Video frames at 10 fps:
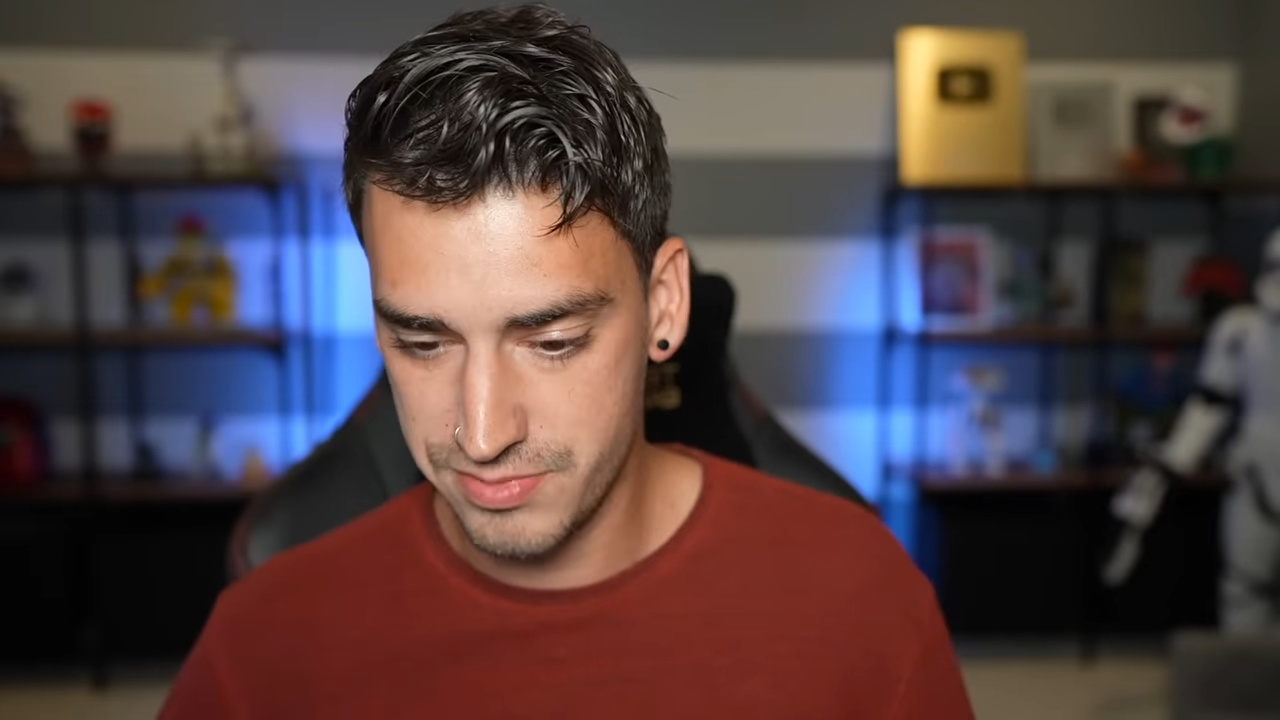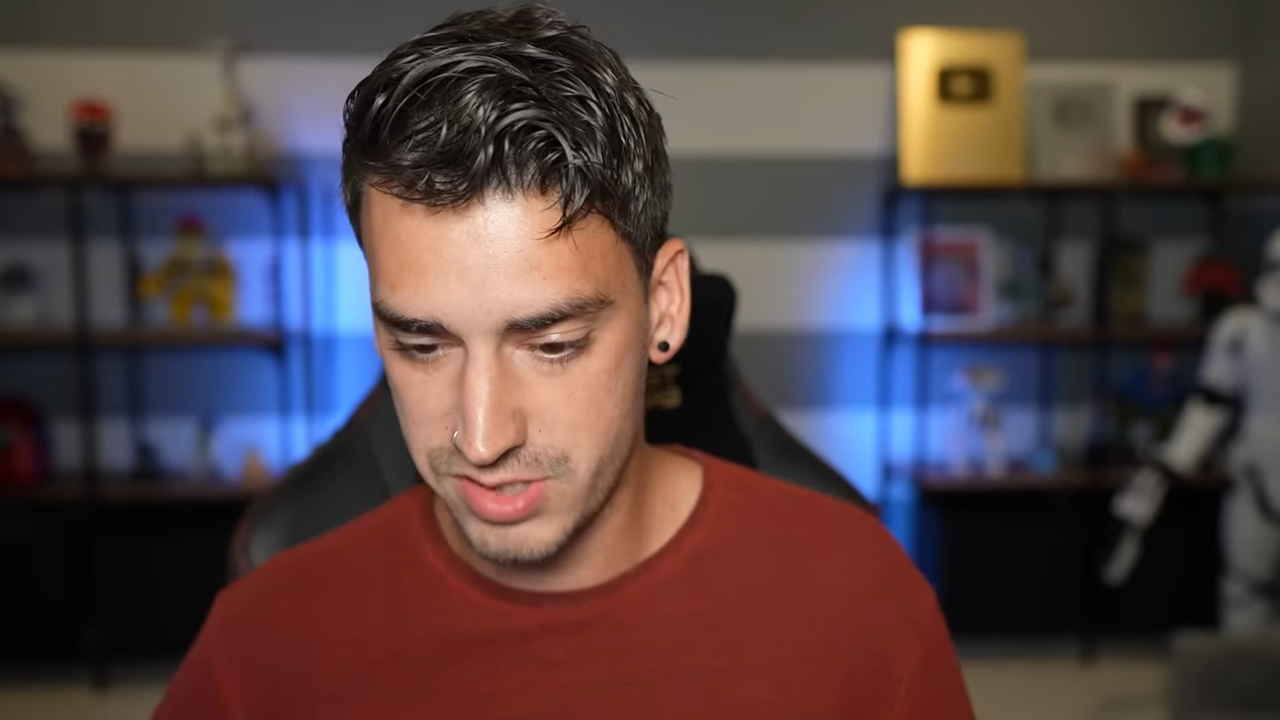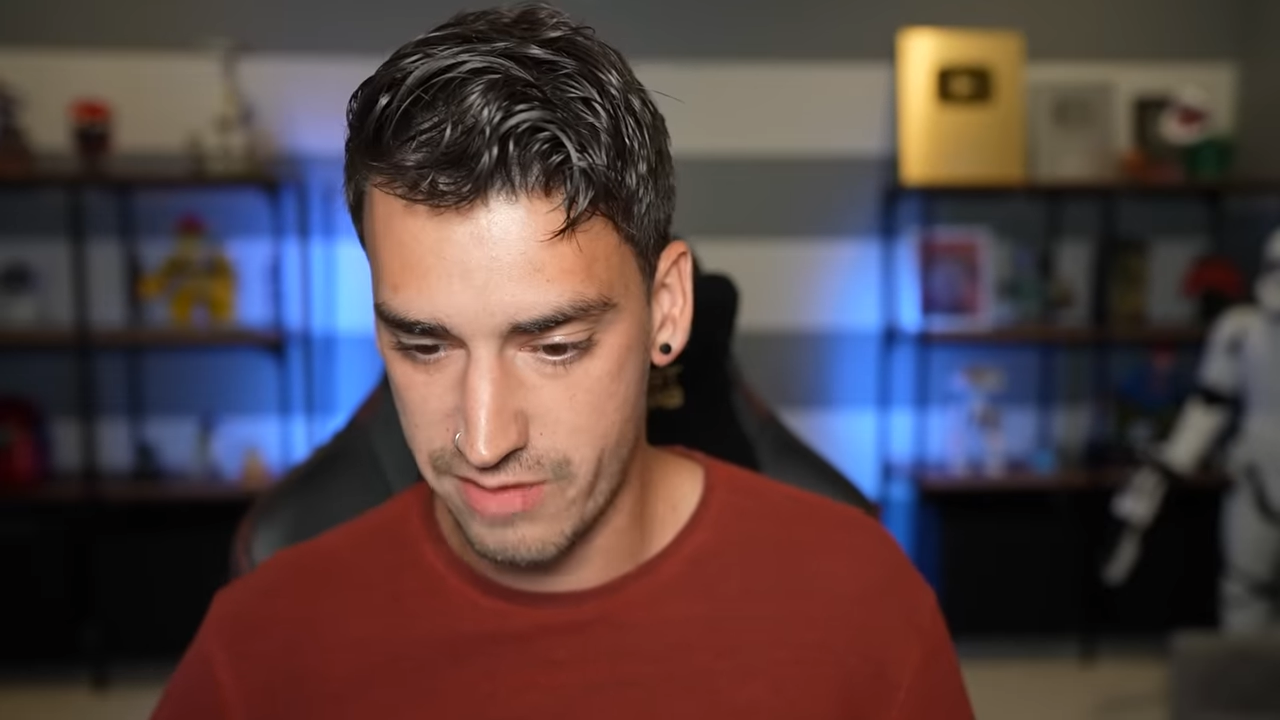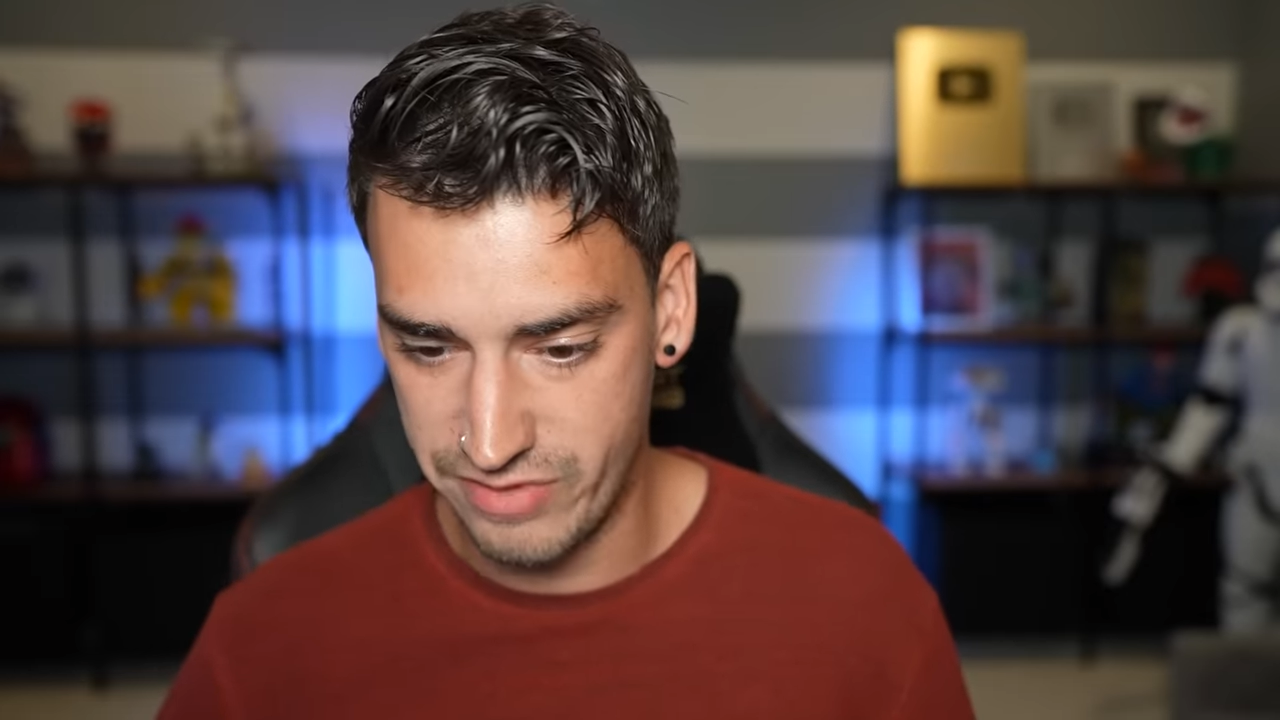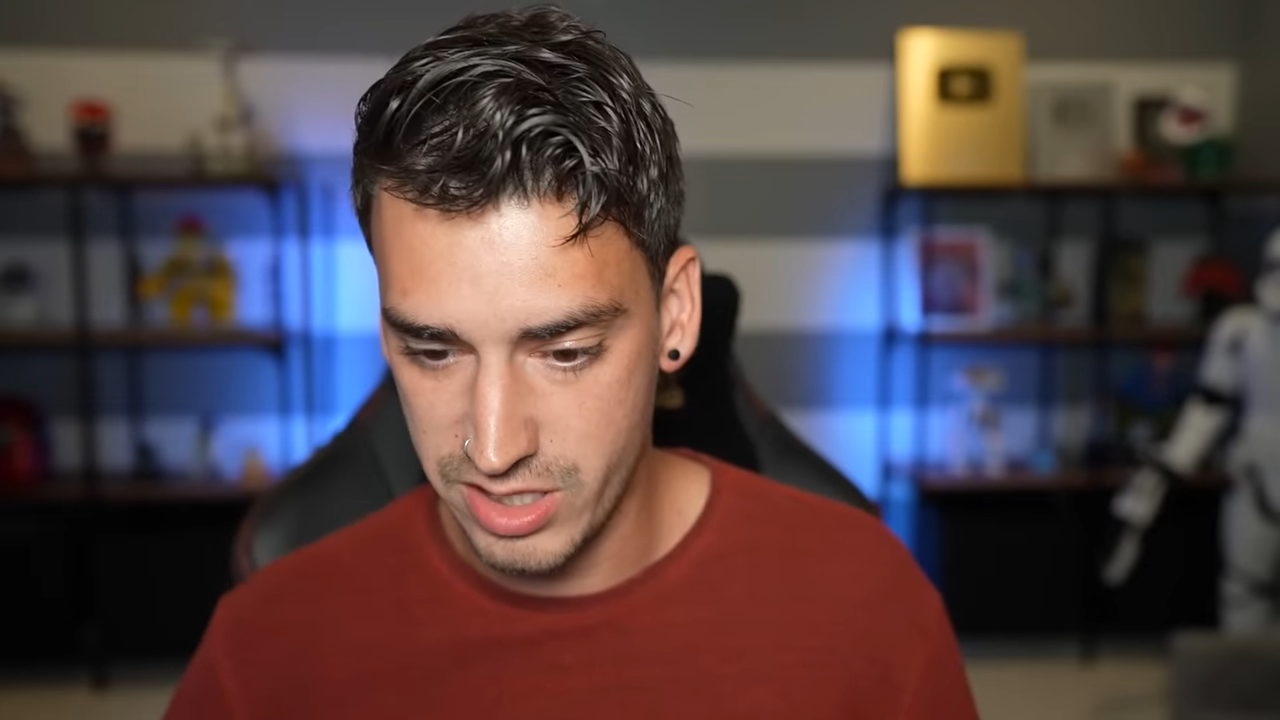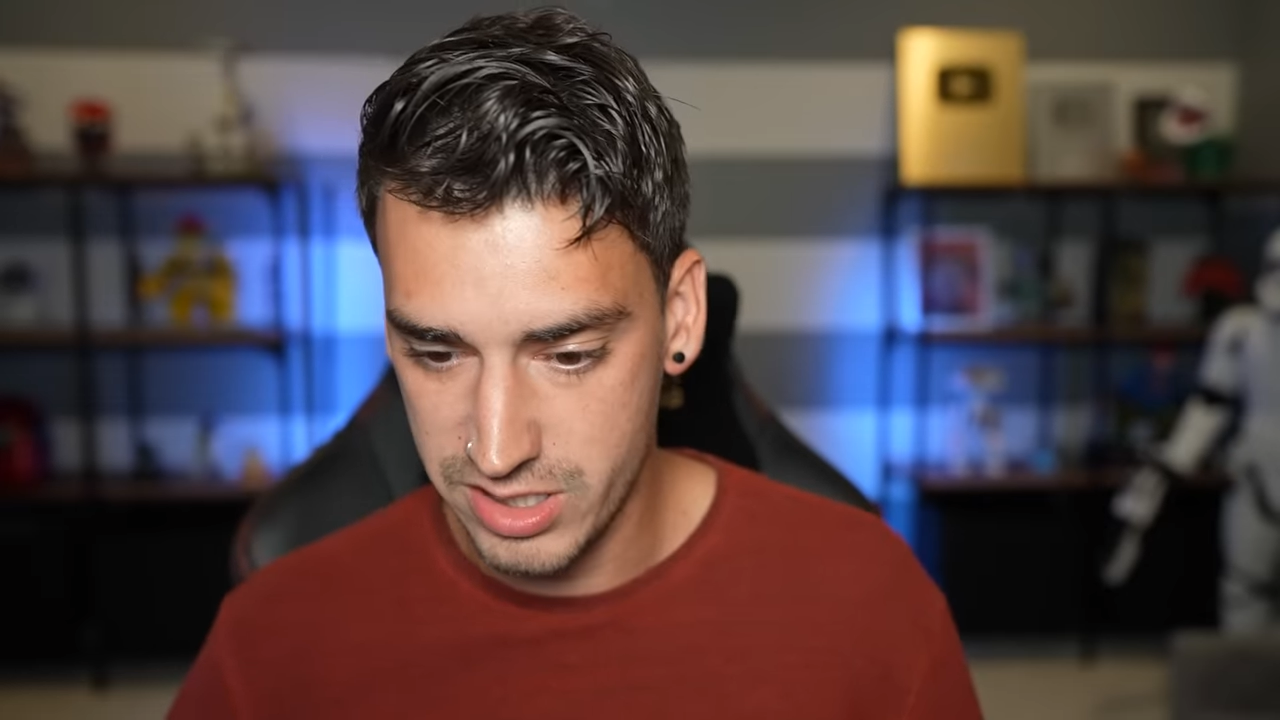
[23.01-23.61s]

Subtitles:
stuff in